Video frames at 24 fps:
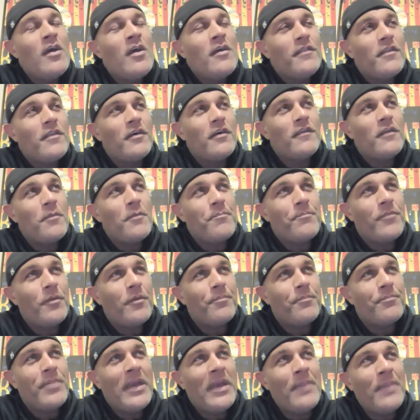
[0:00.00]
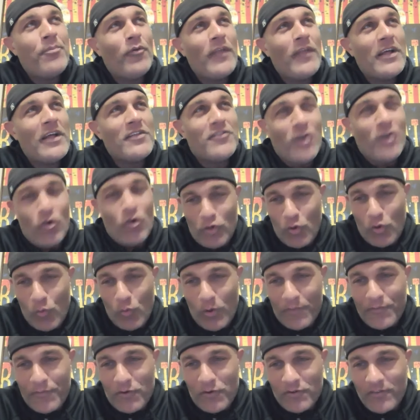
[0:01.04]
The, the the people that don't know
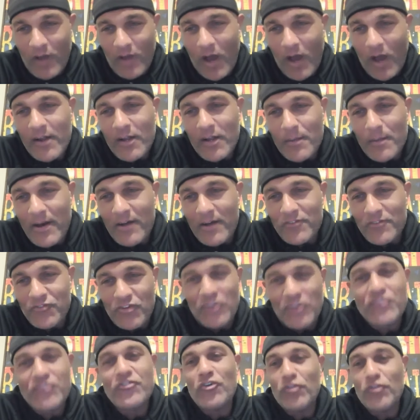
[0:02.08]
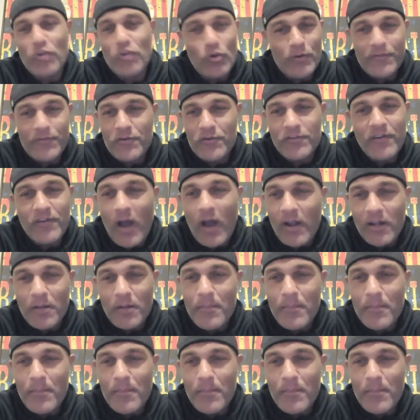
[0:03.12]
what they're talking about just don't know what they're talking